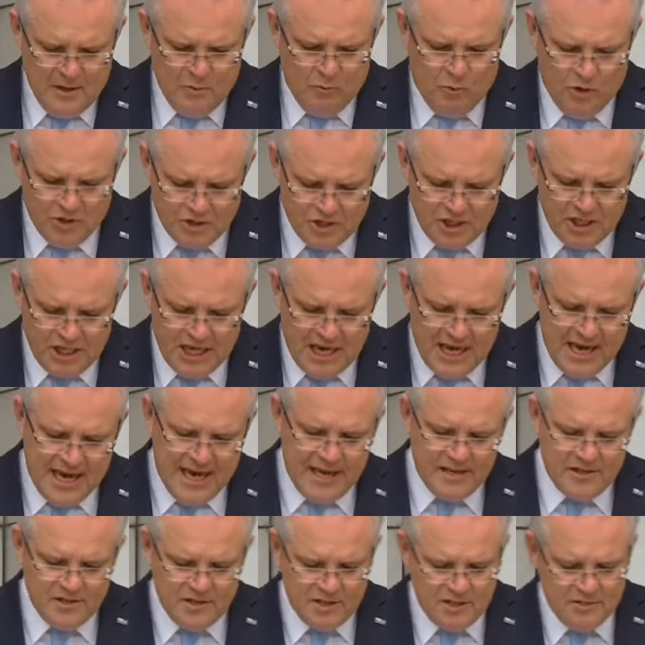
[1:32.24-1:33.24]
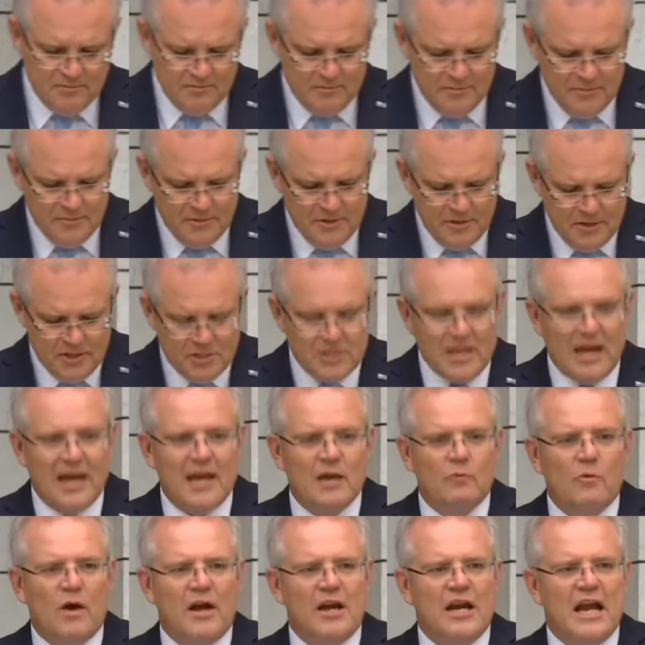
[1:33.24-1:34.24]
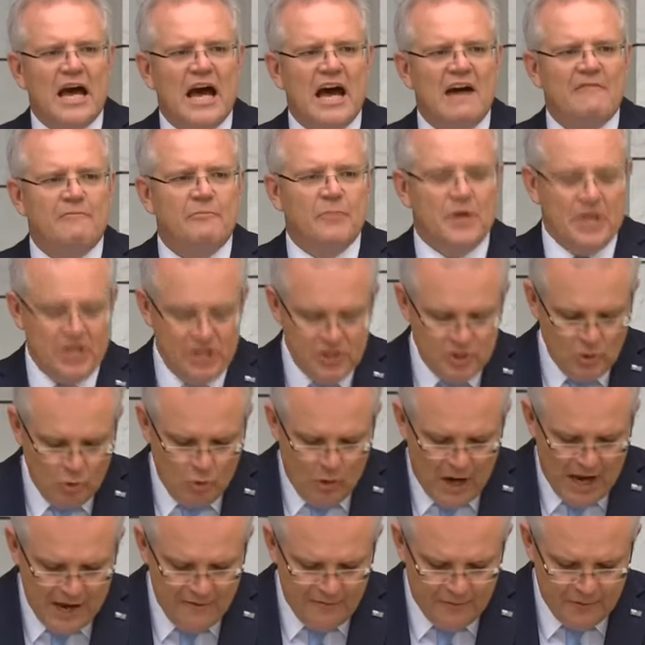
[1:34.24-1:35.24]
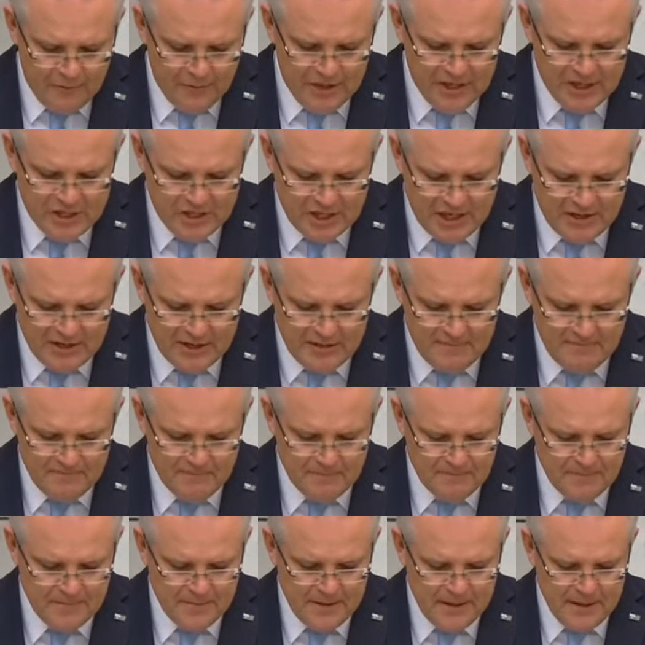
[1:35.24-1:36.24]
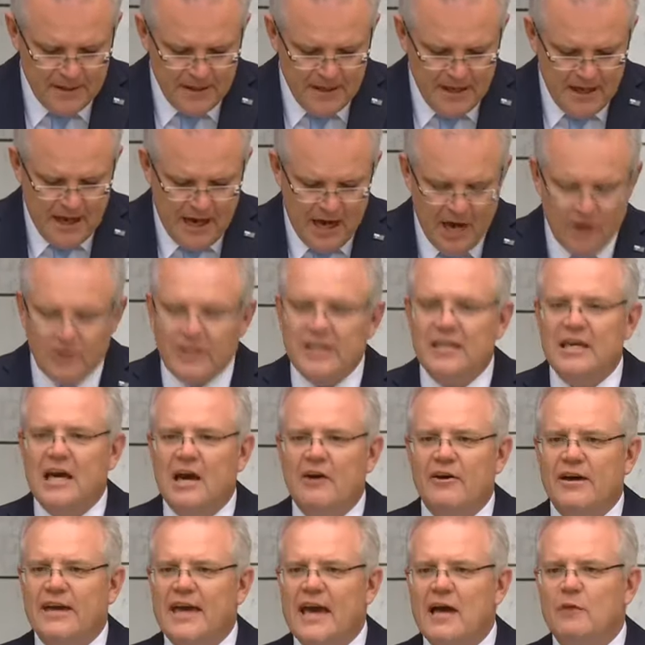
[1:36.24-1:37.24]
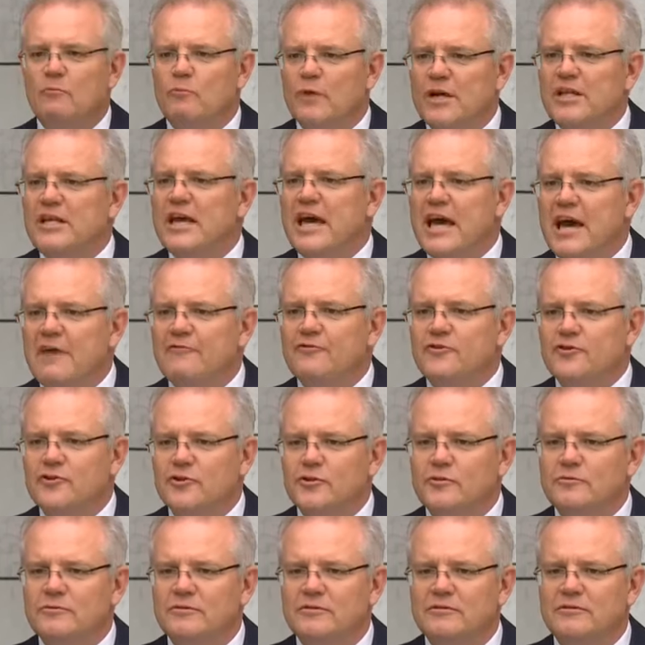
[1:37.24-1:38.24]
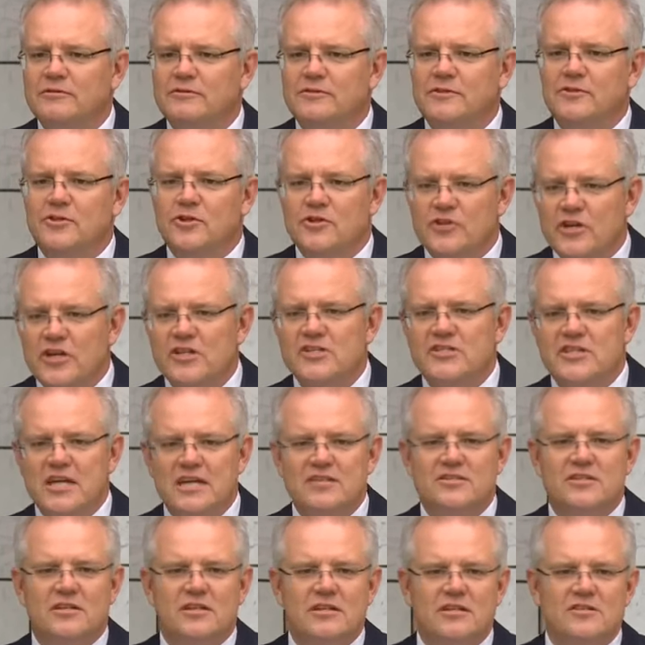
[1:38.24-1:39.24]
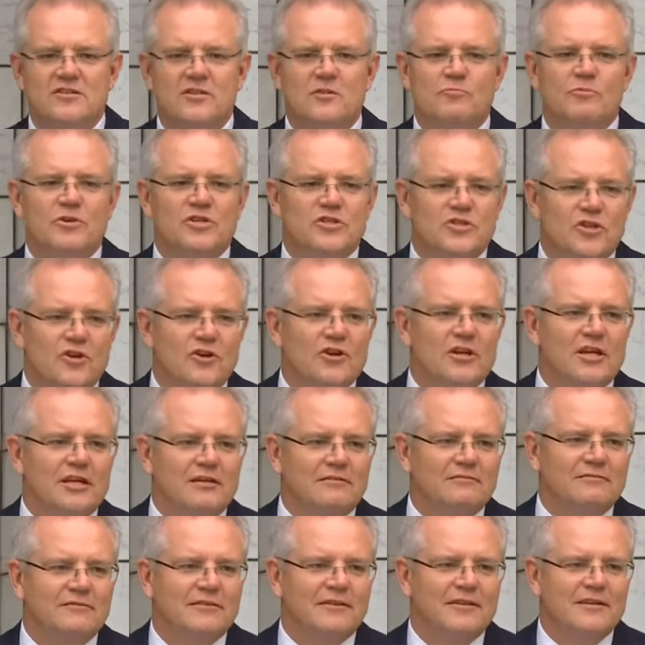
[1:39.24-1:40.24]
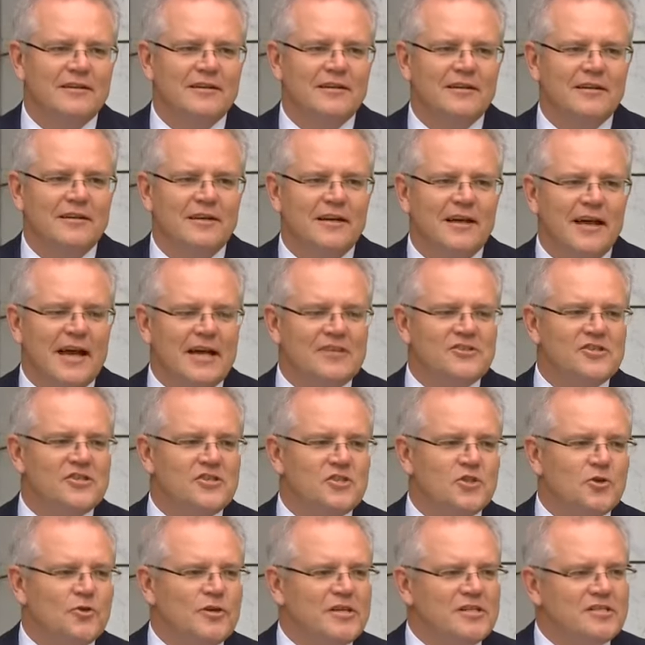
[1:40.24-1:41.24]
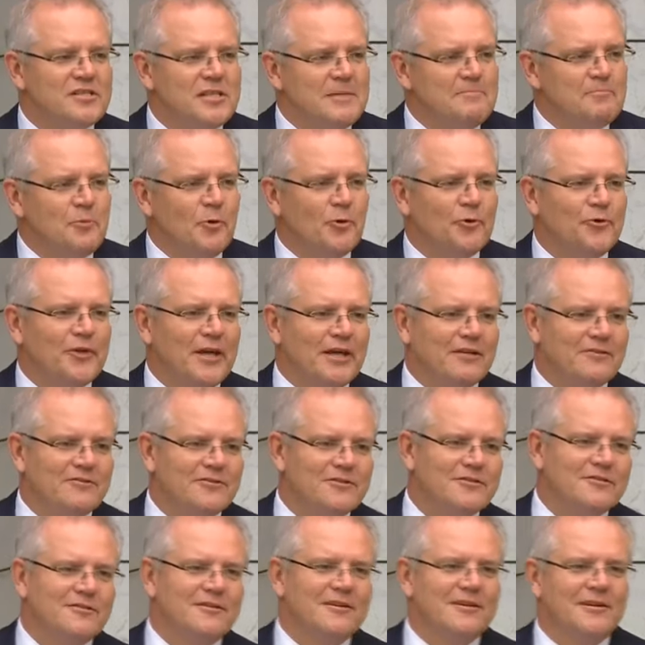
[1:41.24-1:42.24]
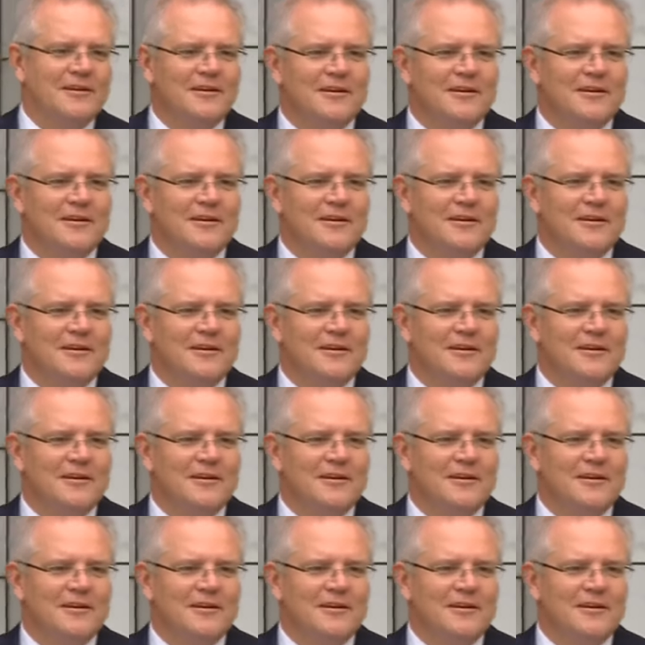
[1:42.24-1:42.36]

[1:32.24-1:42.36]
Washing your hands, staying 1.5 metres away from each other, only going out when you have to do the necessities and returning, and just doing simple things.